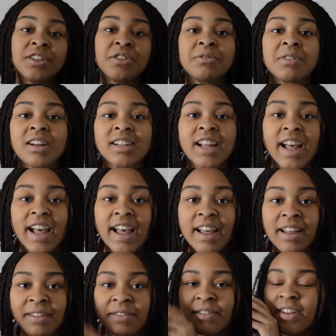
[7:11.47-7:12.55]
do not
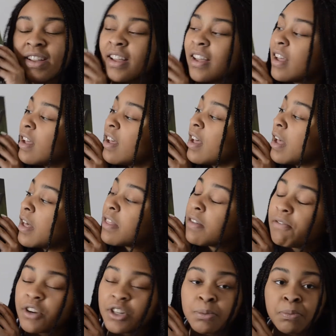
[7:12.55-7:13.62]
have the
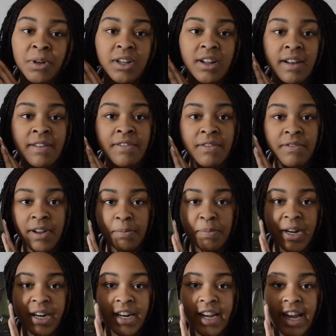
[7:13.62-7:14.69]
first book of the
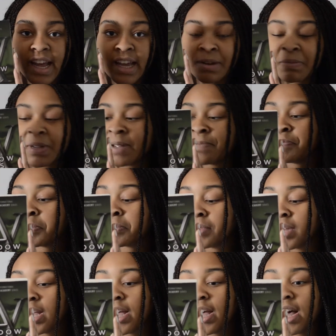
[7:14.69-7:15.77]
Vampire Academy.
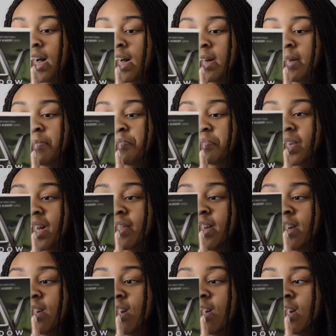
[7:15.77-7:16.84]

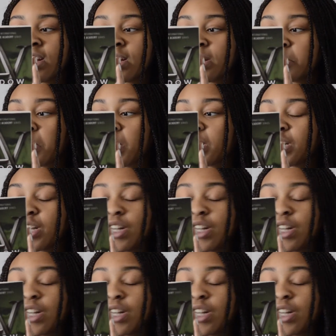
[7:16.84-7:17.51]
There are